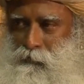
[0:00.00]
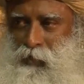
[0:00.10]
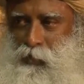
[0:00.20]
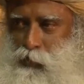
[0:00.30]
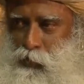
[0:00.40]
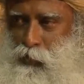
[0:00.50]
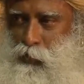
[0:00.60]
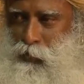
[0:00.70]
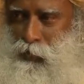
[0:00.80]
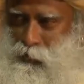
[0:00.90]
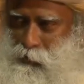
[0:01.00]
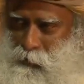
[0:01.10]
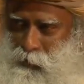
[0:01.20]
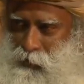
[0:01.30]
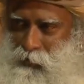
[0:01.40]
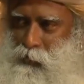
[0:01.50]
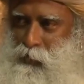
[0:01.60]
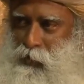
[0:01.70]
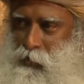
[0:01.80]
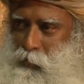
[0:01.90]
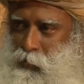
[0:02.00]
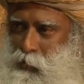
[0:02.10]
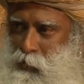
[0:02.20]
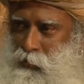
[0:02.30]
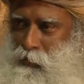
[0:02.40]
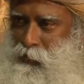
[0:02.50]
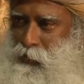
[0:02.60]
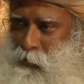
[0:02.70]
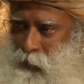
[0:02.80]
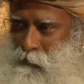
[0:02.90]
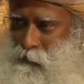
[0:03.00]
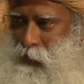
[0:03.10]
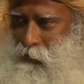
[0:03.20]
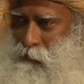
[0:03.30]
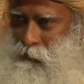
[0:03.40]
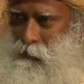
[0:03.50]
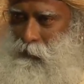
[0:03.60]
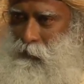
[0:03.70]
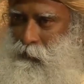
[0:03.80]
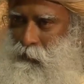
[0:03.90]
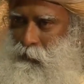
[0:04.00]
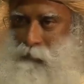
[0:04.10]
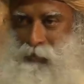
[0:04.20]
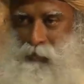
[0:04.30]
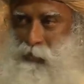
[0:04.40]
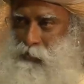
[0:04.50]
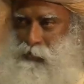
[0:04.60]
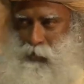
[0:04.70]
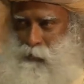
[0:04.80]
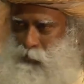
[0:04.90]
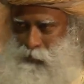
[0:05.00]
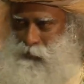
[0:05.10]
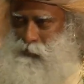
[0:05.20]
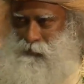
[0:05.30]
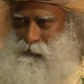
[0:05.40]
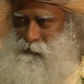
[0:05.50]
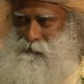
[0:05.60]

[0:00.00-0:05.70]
By doing yoga, you may be putting up hurdles in the way of death. but not stoppers.